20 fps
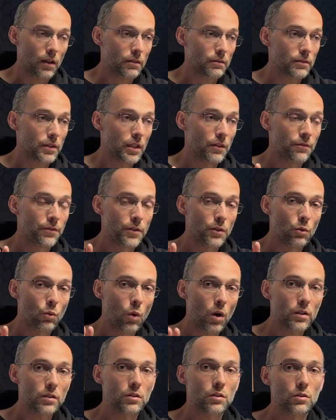if you
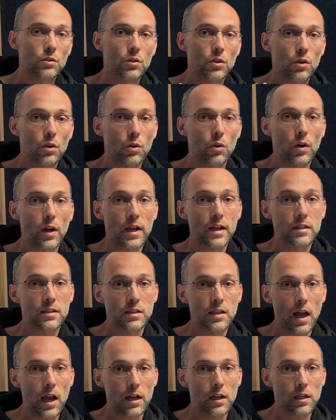want to know
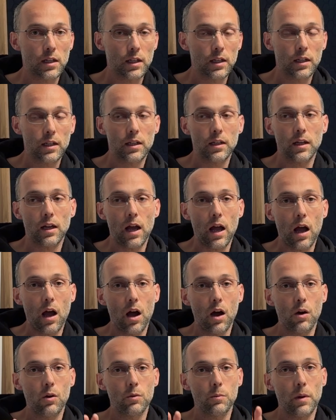exactly
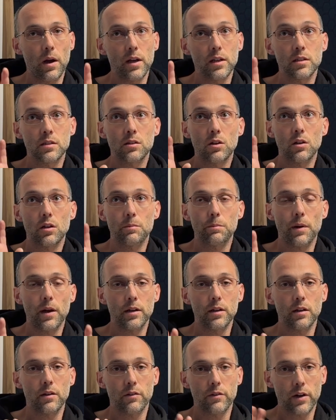how my solar
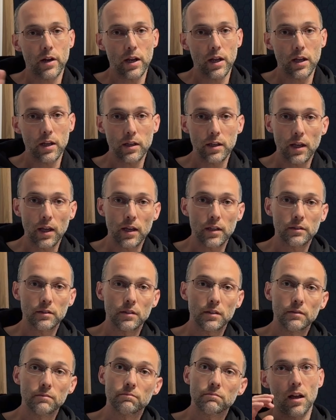panel array
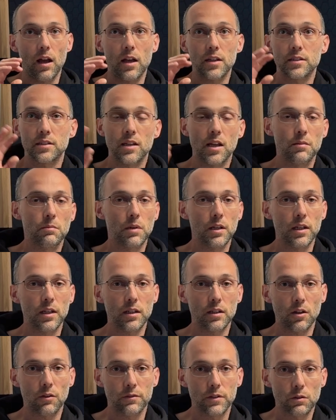and assembly
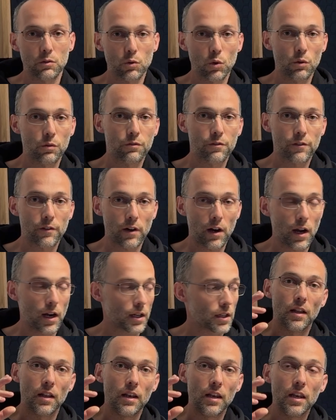of the roof rack
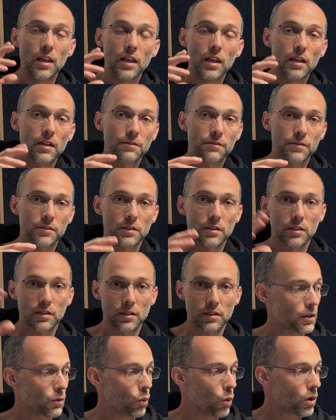lift
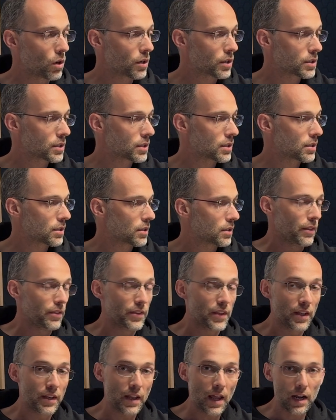works,
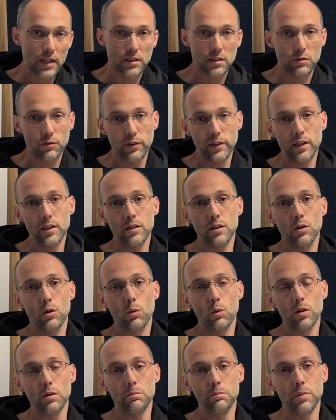the next video
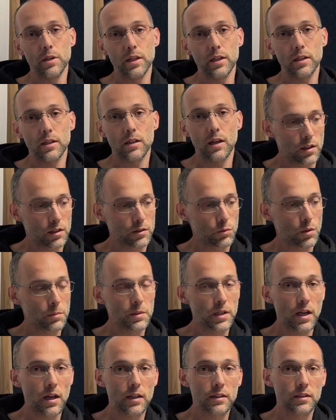will be
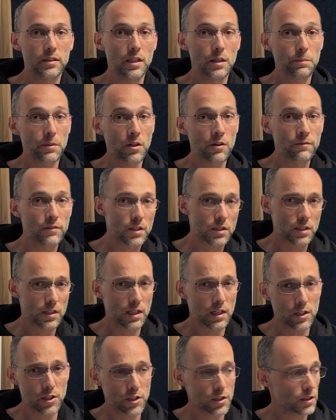a deep
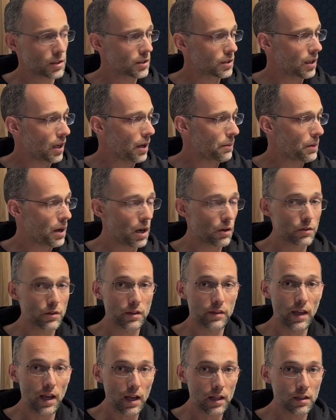conversation about
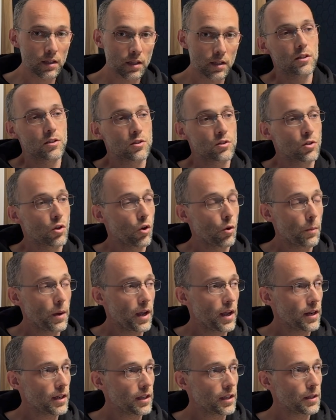that. So
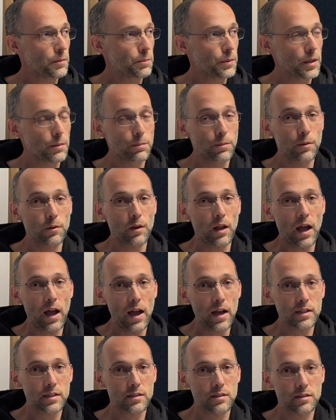many people
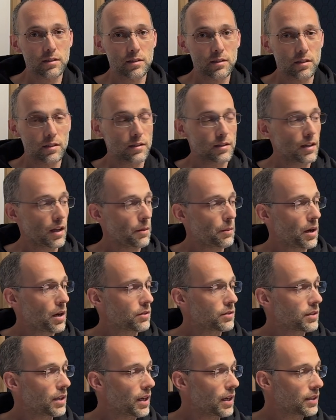asked
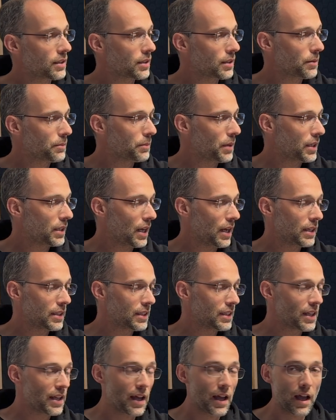about that, but I
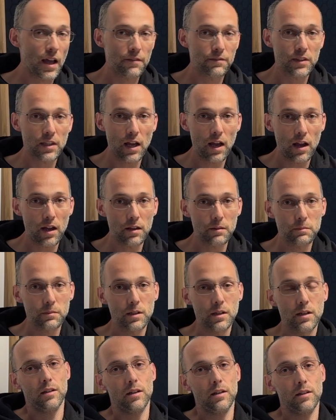didn't have time
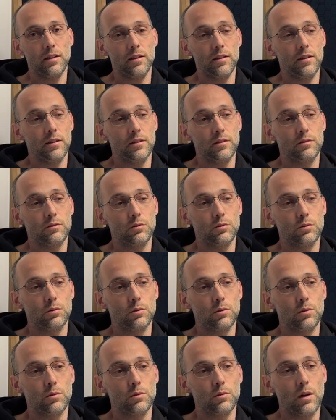
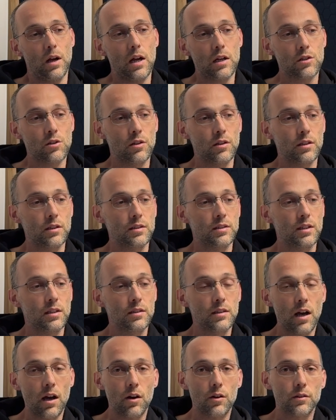to actually sit
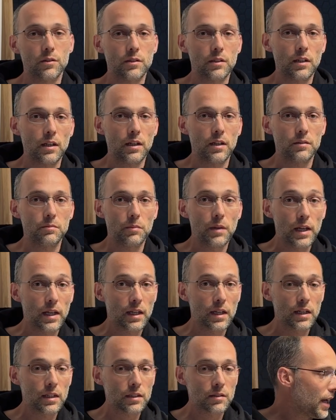down and make
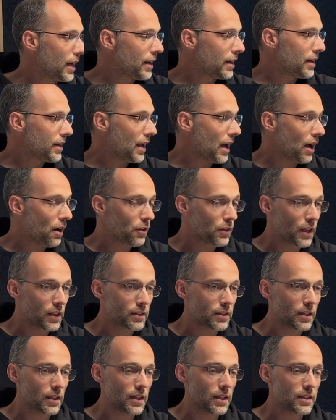it. Now that
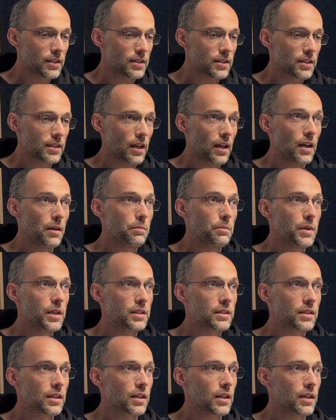it's a bit